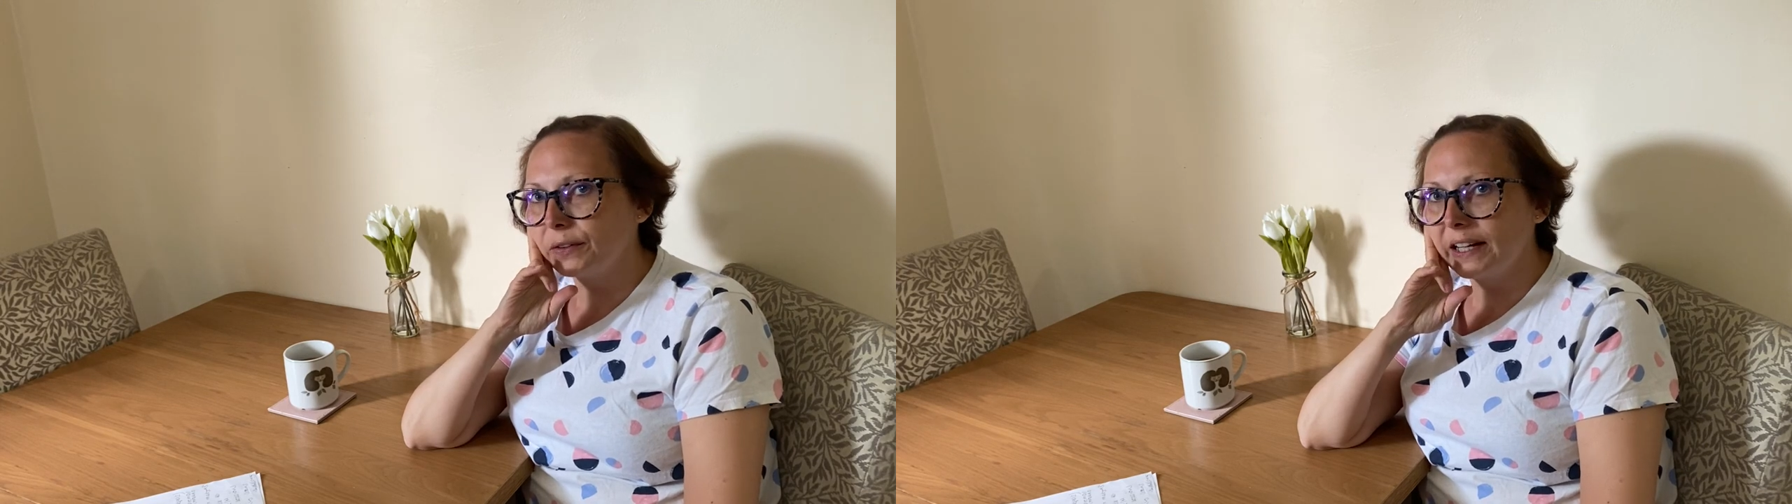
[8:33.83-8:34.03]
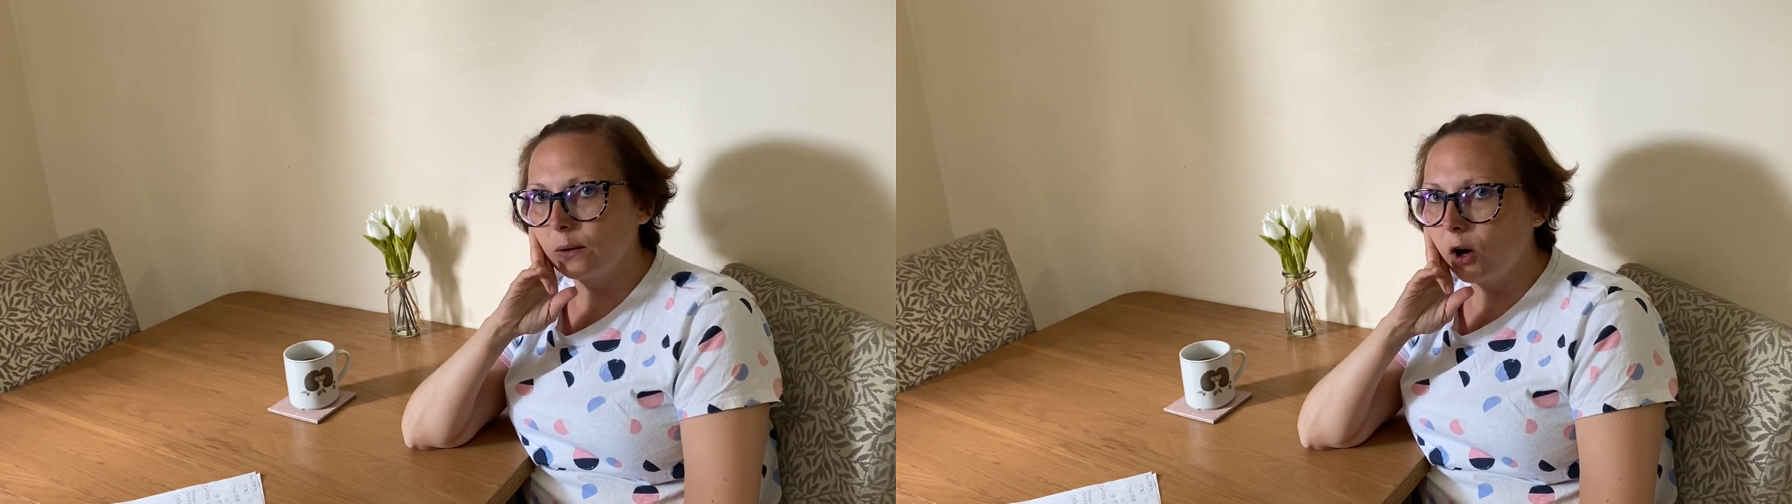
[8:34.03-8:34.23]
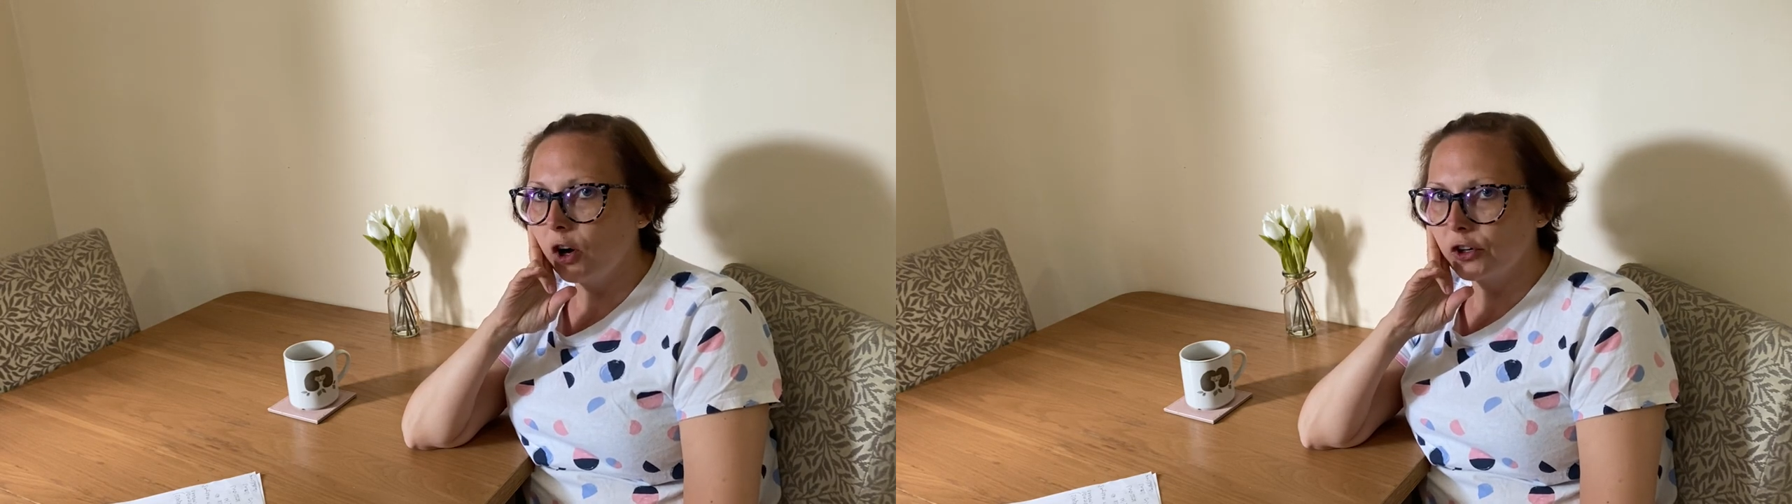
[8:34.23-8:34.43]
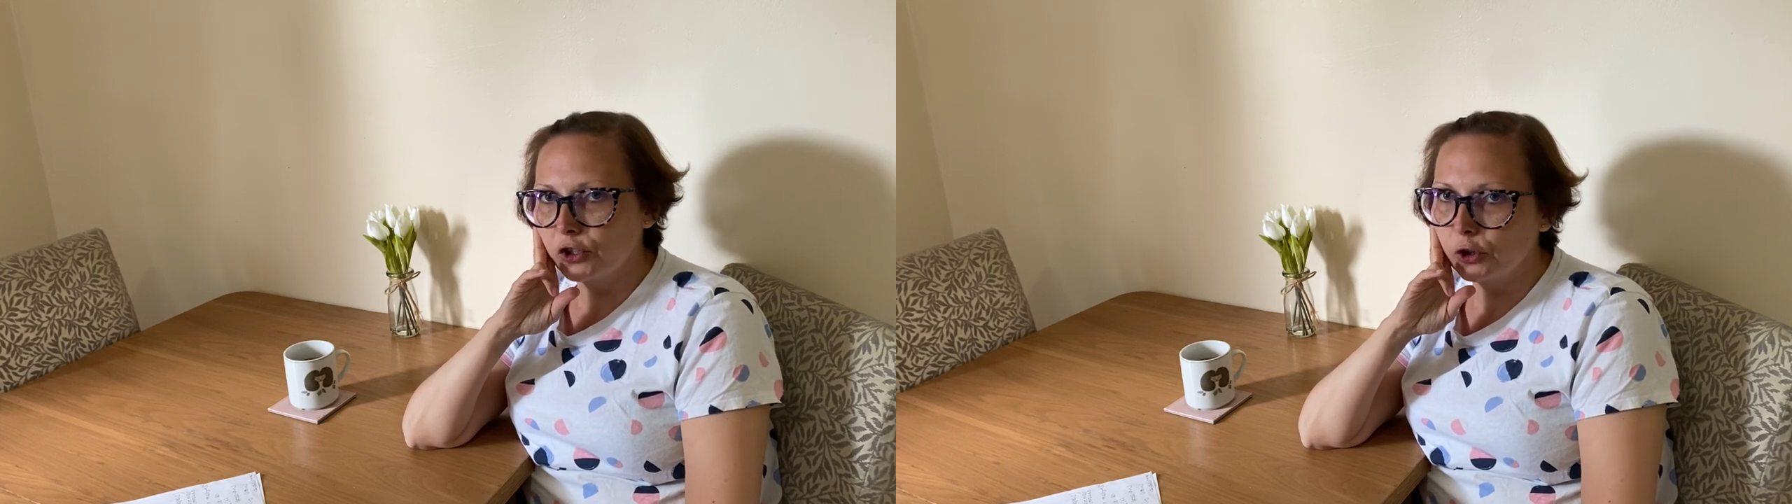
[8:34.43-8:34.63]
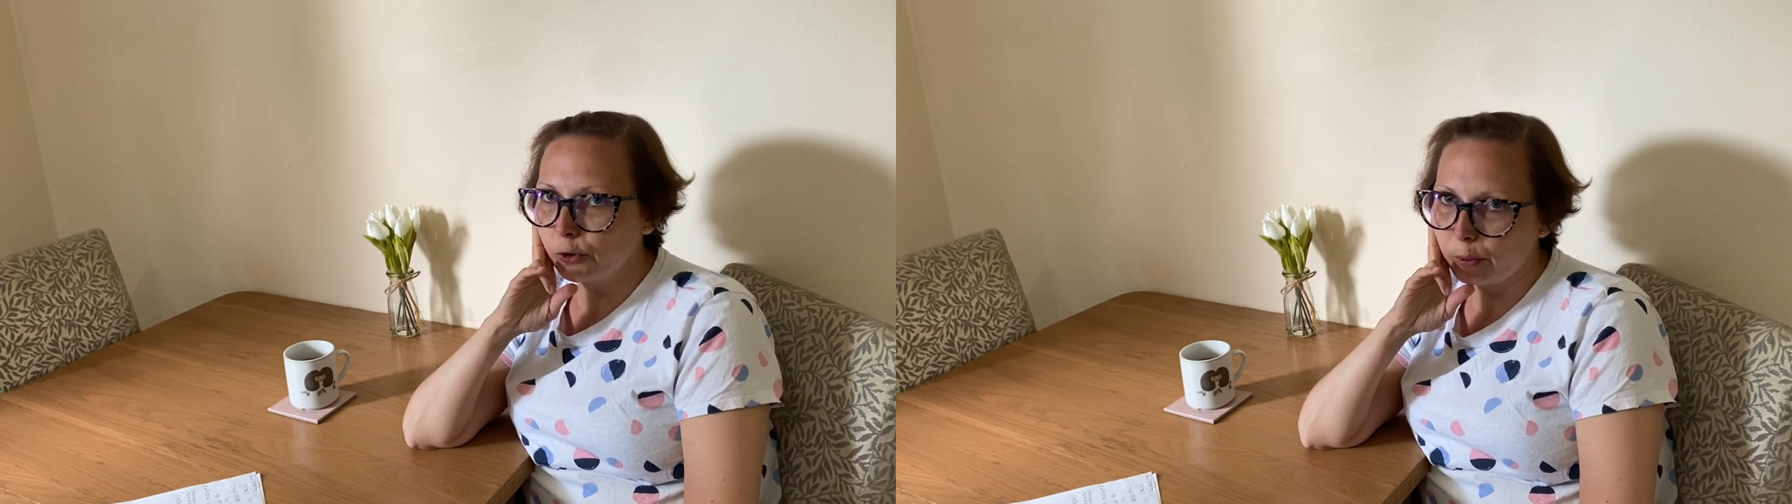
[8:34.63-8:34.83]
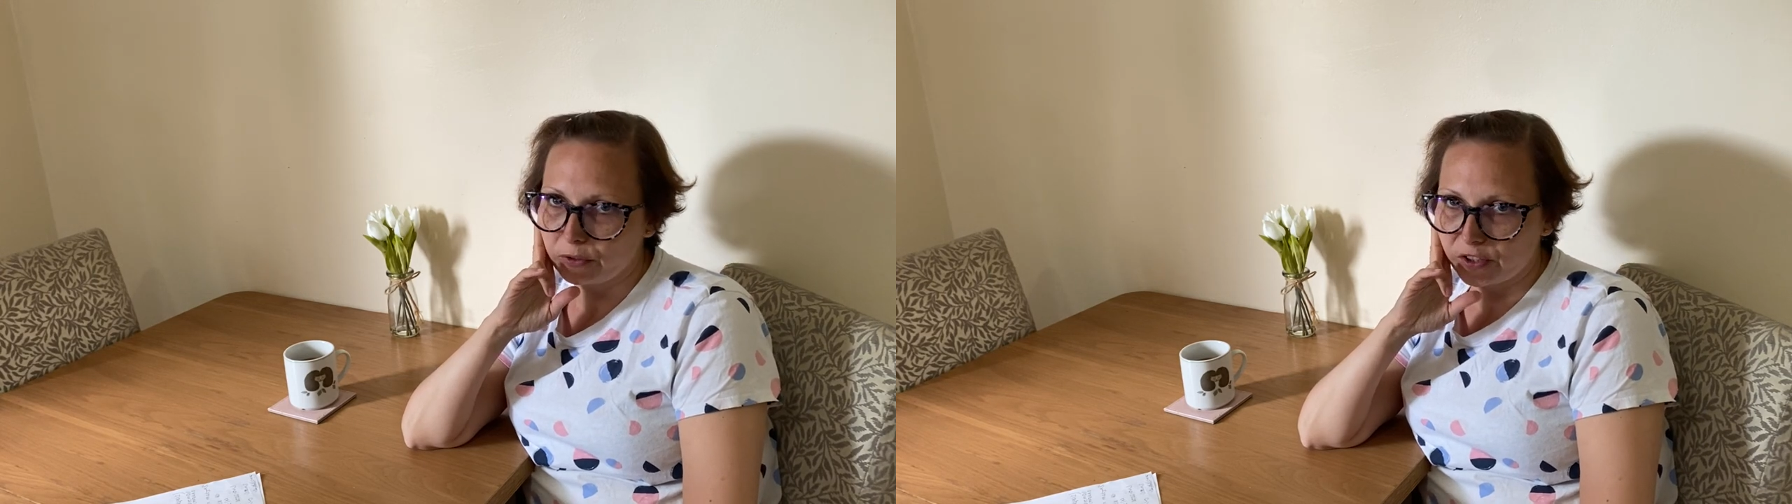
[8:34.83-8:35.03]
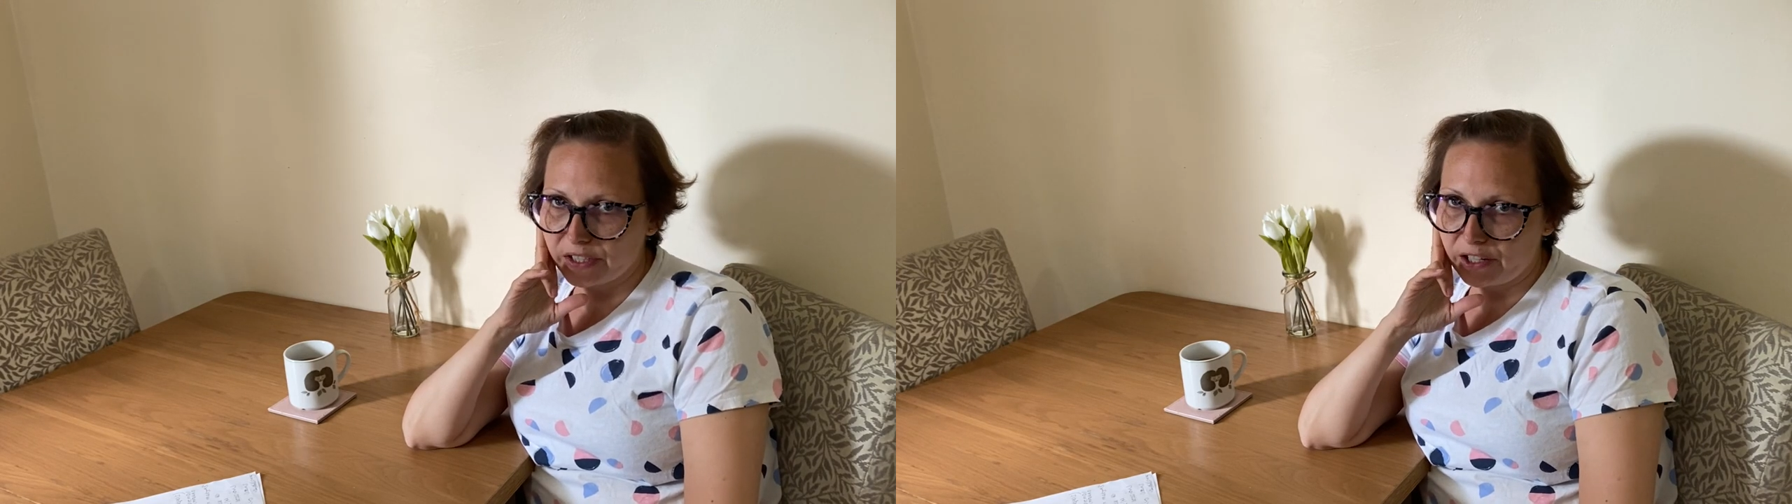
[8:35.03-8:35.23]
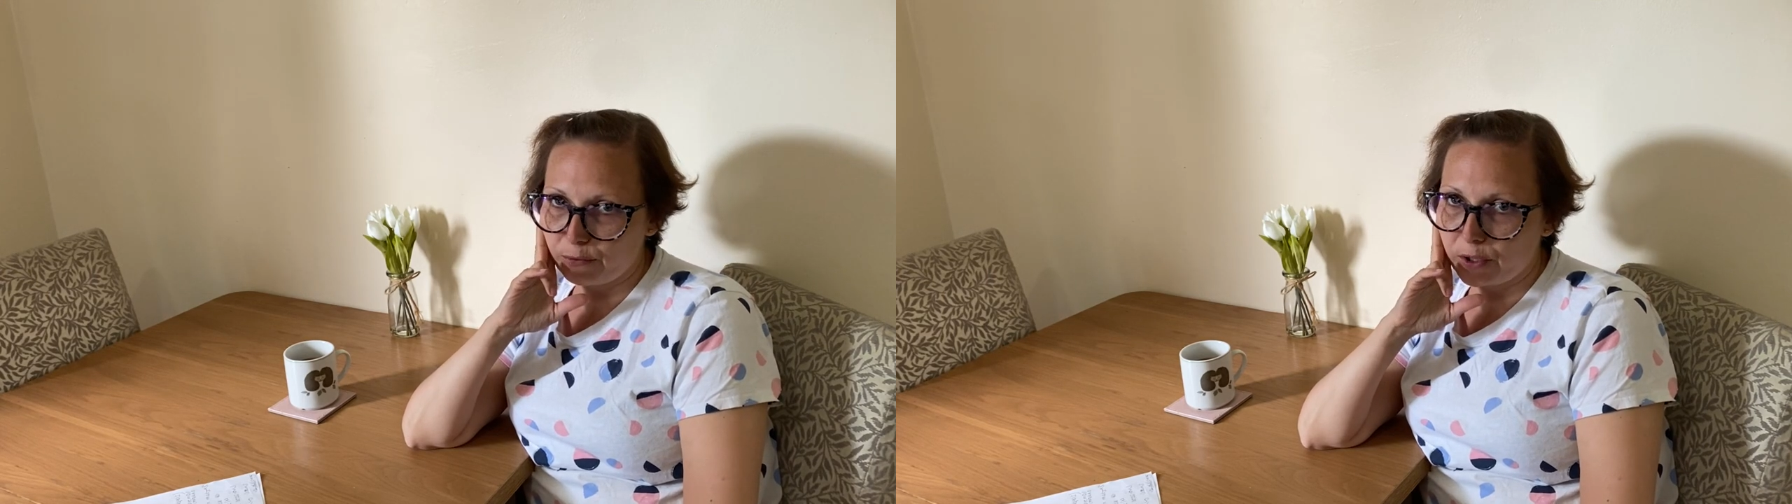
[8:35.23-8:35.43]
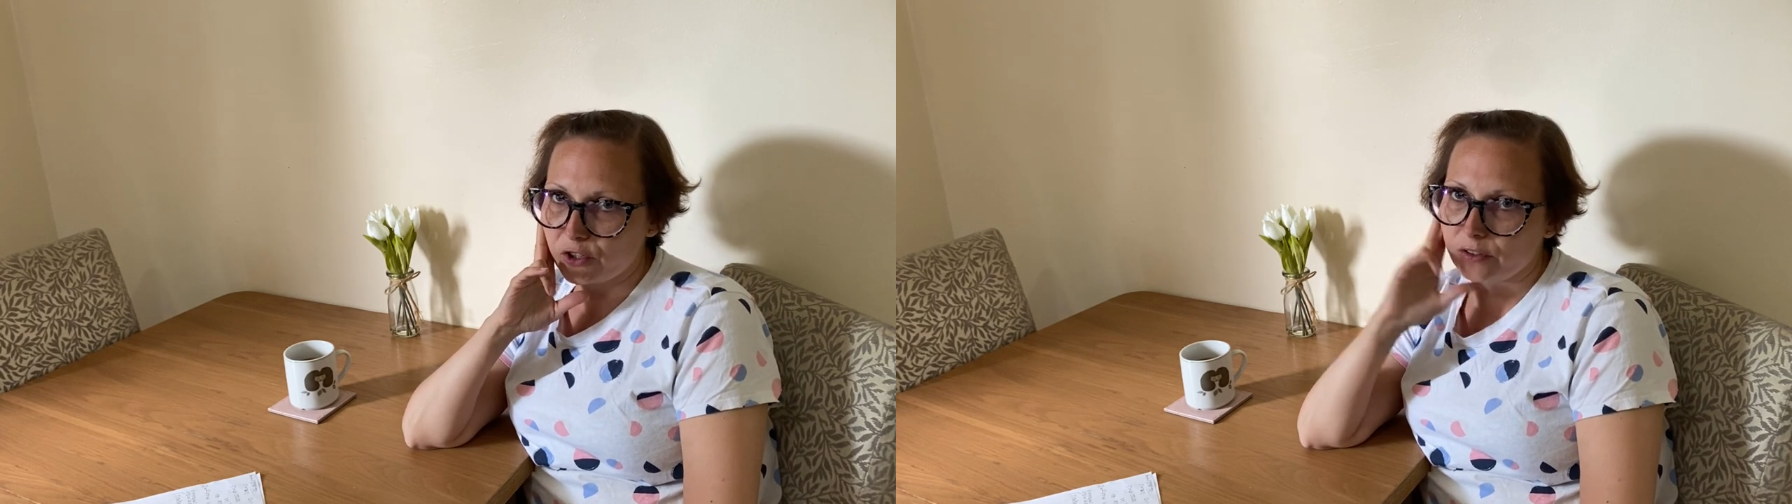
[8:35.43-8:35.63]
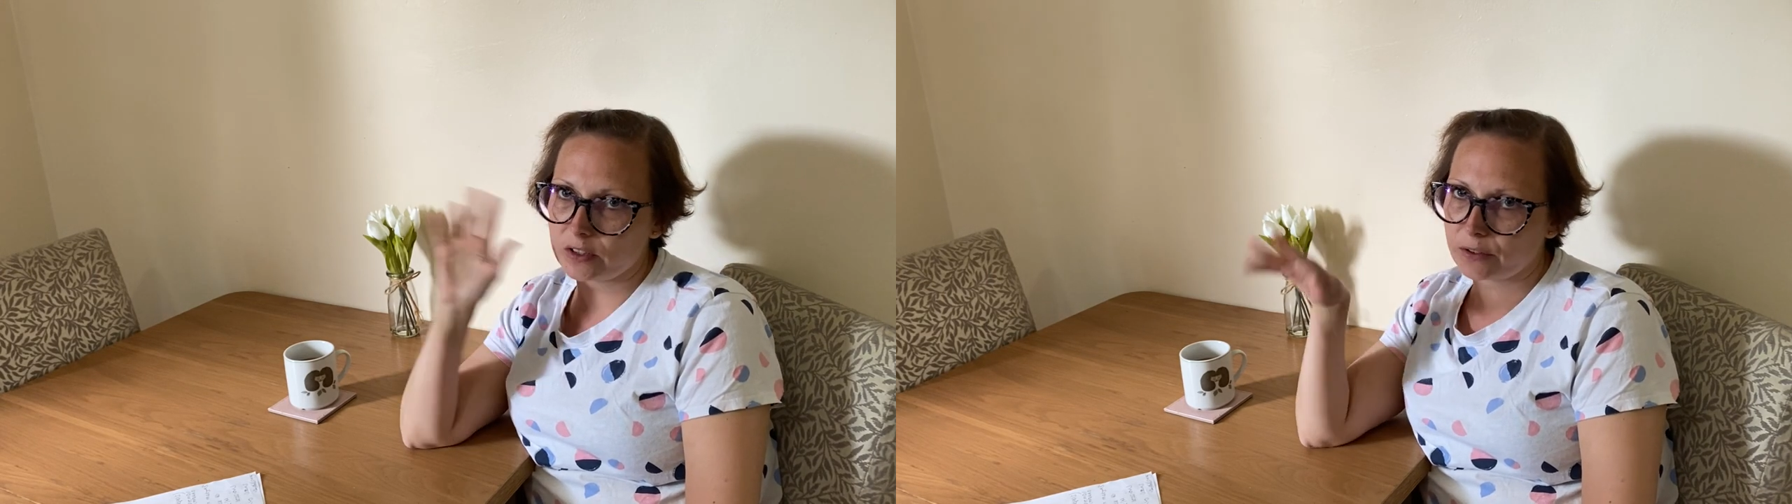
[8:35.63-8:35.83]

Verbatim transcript: now HER2 positive which is a